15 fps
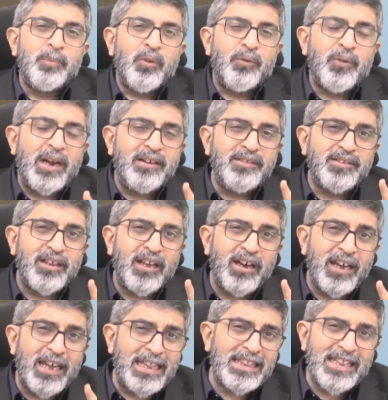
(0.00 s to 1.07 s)
Friends,
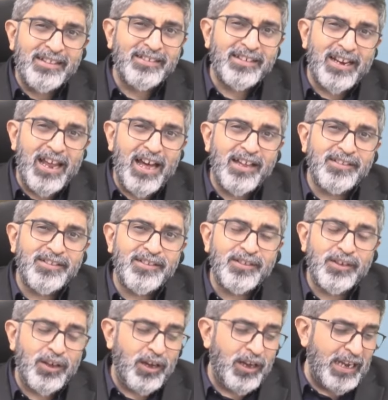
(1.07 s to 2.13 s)
in this class,
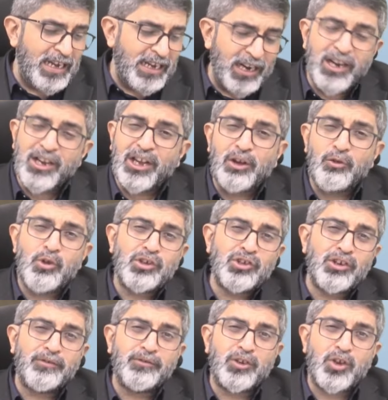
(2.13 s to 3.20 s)
in continuation
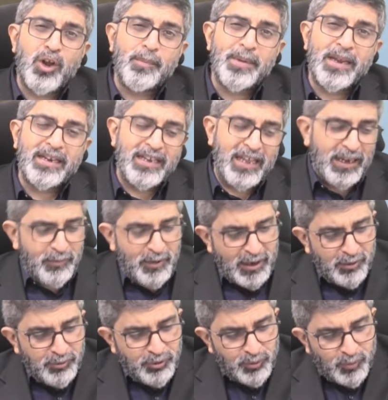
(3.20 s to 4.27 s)
of the topic
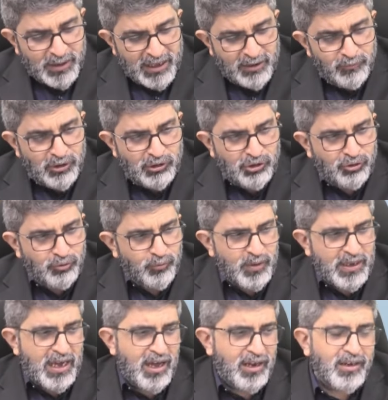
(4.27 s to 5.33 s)
derivatives, within which
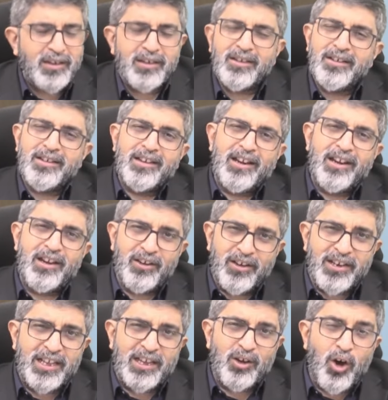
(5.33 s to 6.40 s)
we are
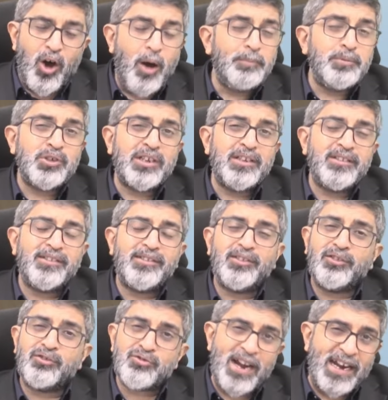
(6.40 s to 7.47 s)
learning options
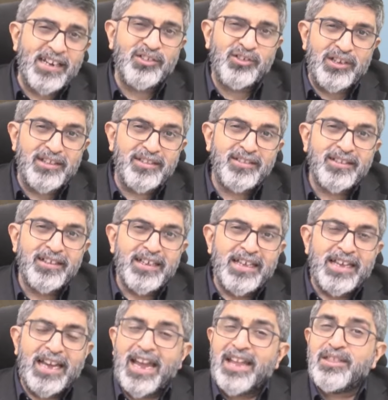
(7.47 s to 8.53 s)
strategies.
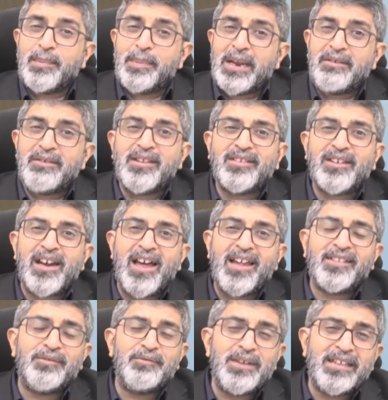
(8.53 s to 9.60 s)
In the previous
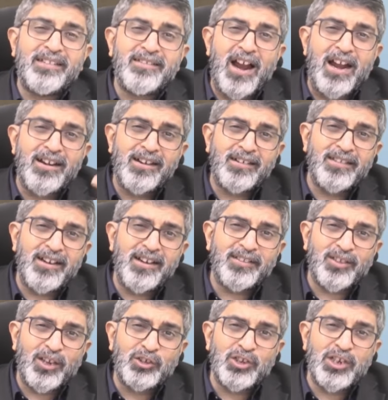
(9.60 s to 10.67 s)
class, we started the
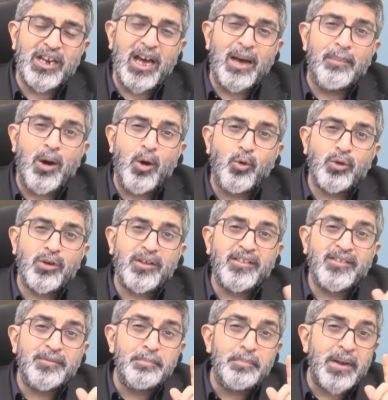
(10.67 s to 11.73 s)
discussion about
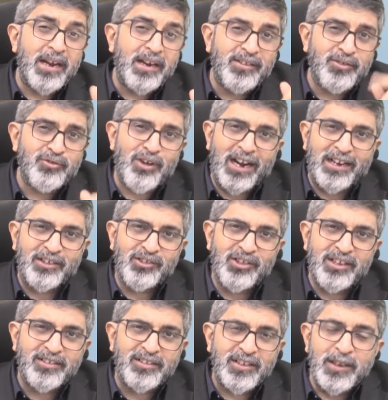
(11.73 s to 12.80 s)
spread
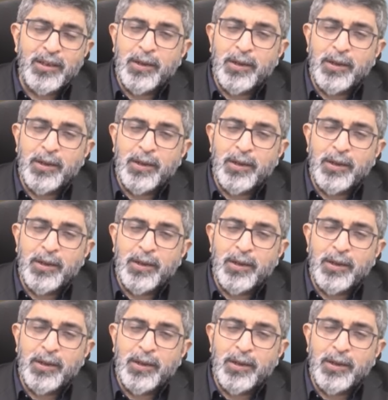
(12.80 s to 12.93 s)
strategies.